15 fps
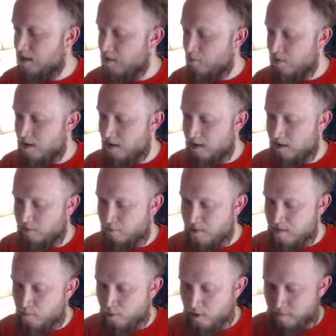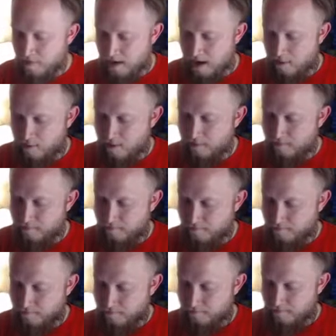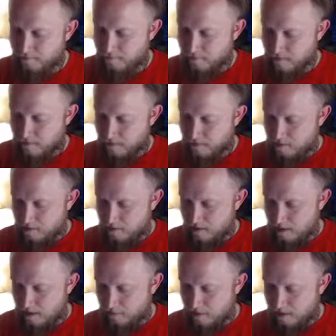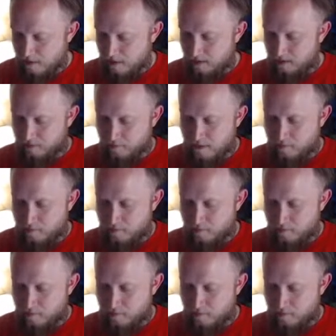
We need 3 more power. How are we going to get 3